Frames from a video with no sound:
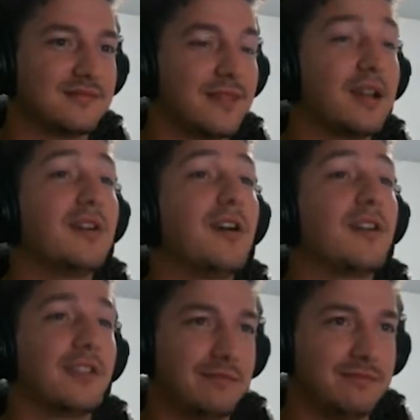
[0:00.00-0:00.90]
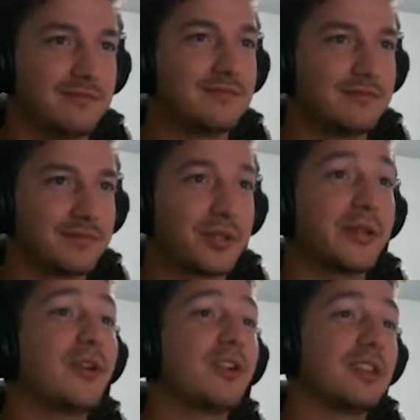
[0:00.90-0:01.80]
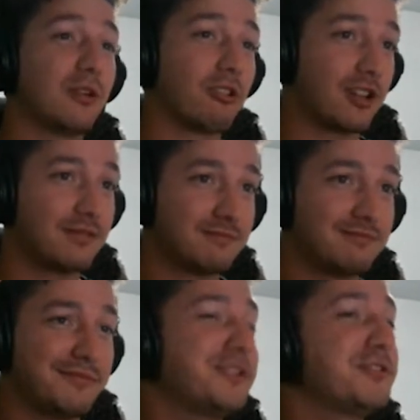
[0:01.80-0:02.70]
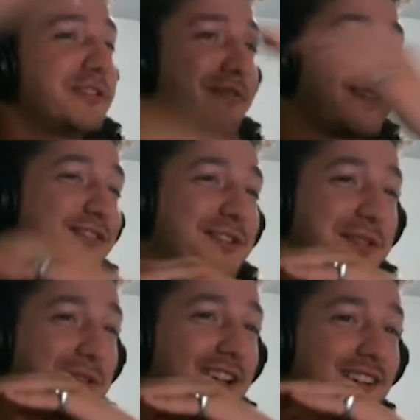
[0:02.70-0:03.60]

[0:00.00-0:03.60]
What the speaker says: Oh, so your lore. You do it in reverse order.